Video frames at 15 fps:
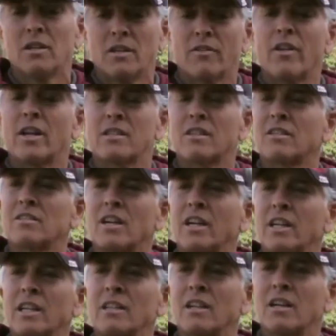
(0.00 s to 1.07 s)
that's
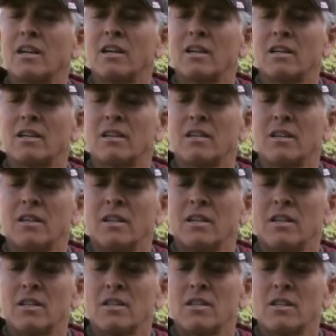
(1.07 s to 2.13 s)
exciting.
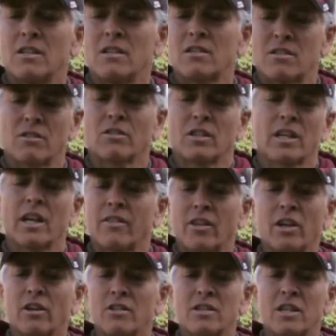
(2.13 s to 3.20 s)
Certainly I
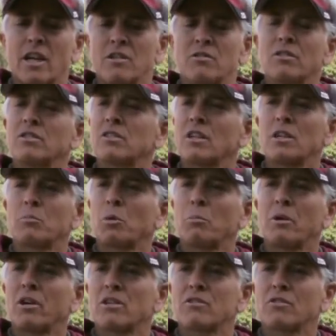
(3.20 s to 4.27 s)
think our schedule is going to
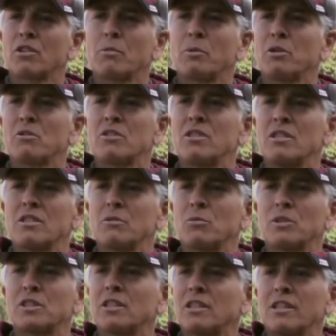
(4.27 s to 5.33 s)
prepare us for the postseason,
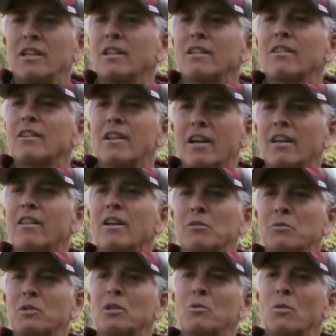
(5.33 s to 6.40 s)
which at the end of the day, that's
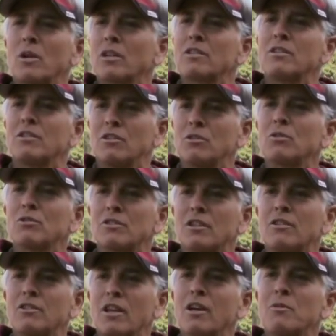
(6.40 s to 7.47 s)
what you want it to do.
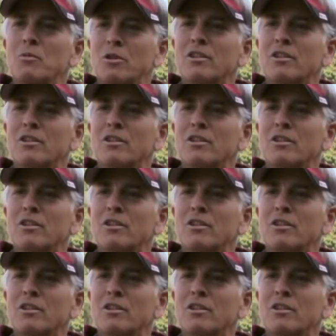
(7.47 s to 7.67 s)
So yeah, we're